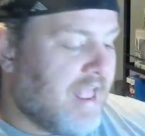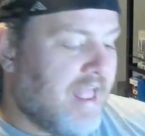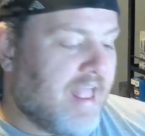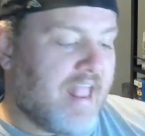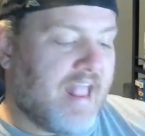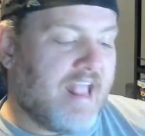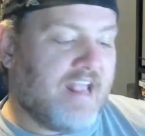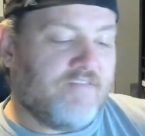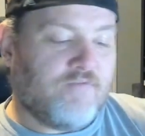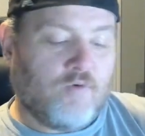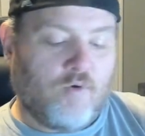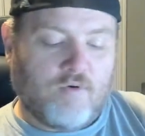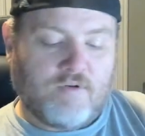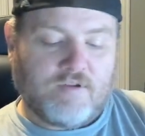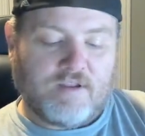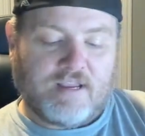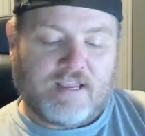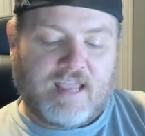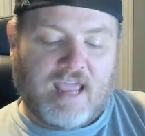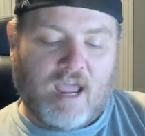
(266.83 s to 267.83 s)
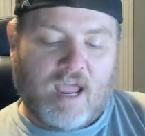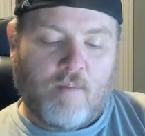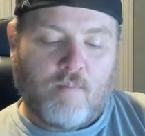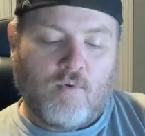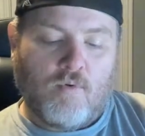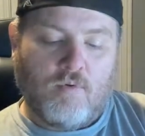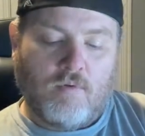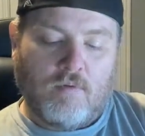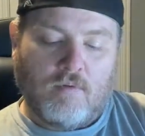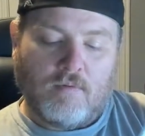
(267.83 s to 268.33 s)
X-Force and
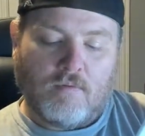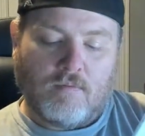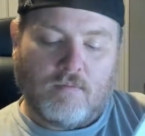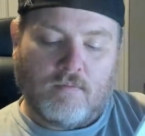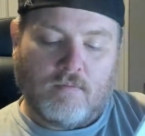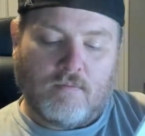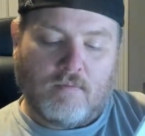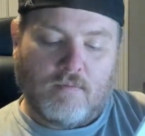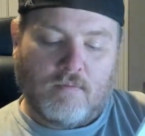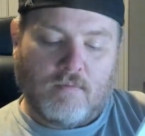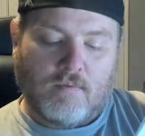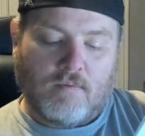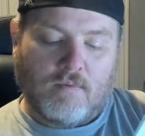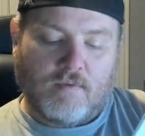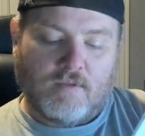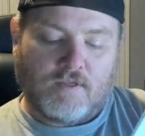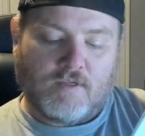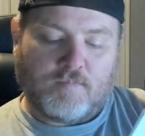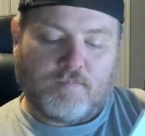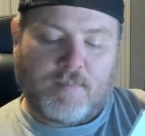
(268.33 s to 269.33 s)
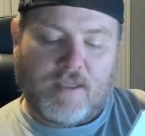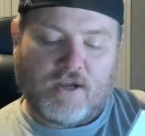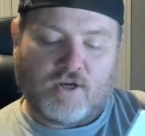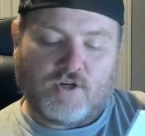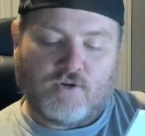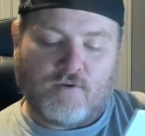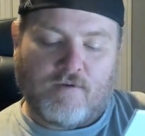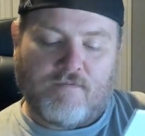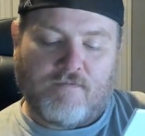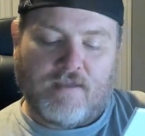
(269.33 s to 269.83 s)
Cable
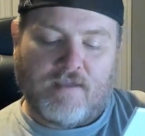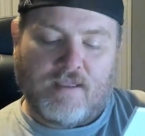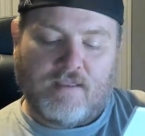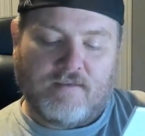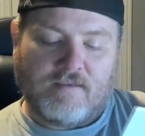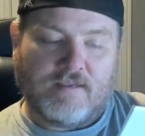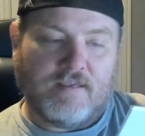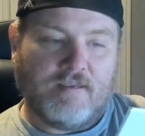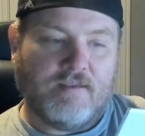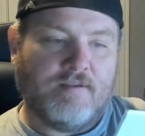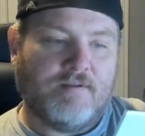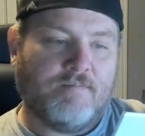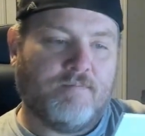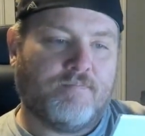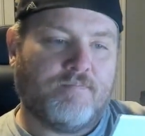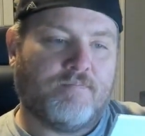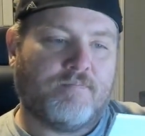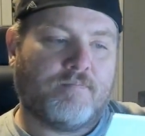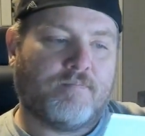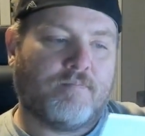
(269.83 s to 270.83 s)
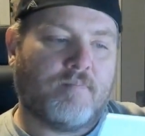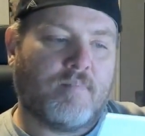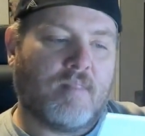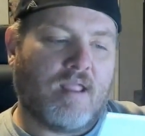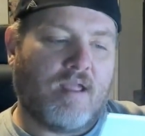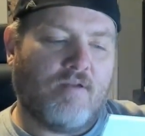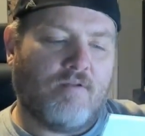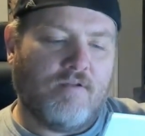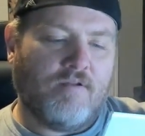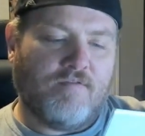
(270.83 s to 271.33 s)
special event. I
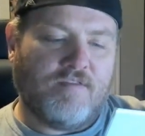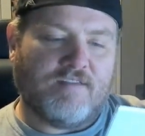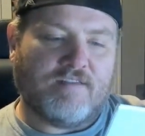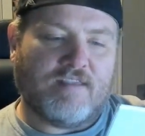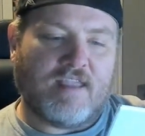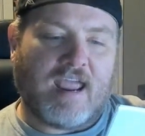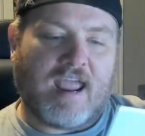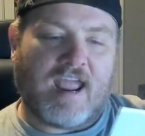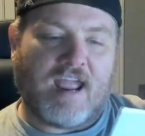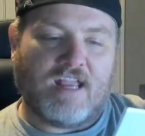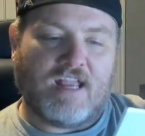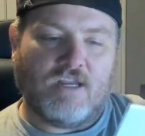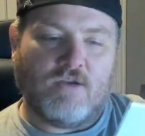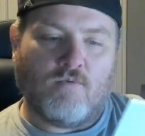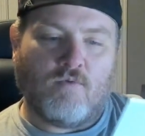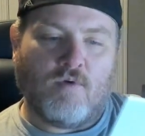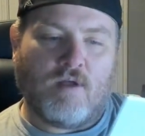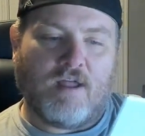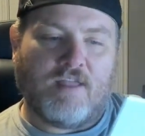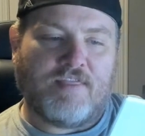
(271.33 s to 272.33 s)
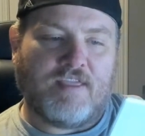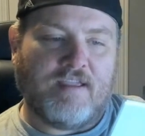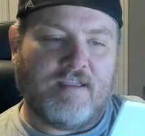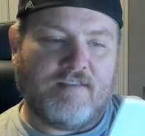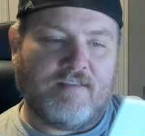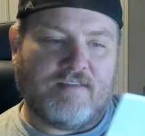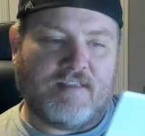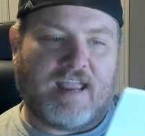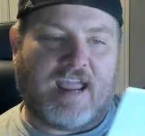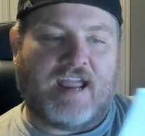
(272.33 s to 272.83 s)
don't know if it's an annual. I think
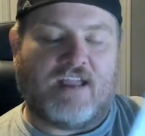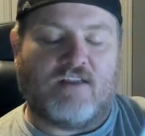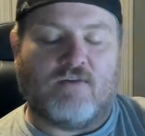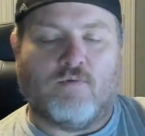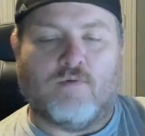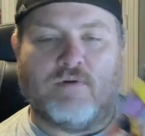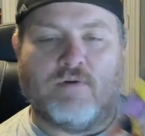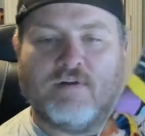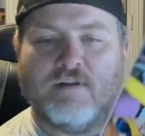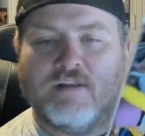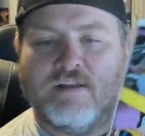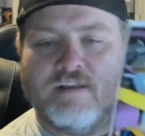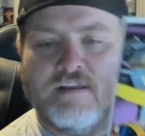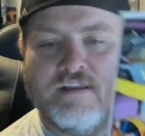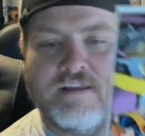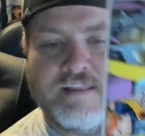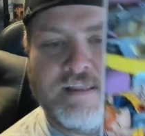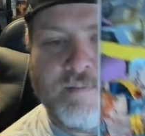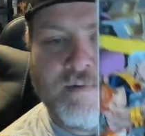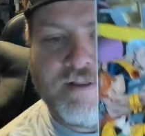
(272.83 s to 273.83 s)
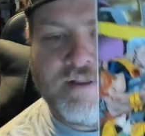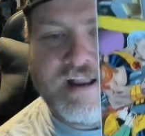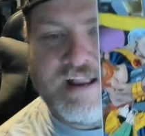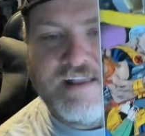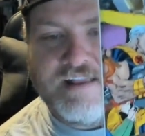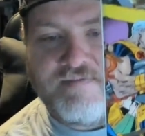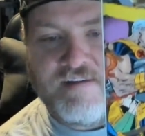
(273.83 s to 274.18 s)
it's an annual. #95.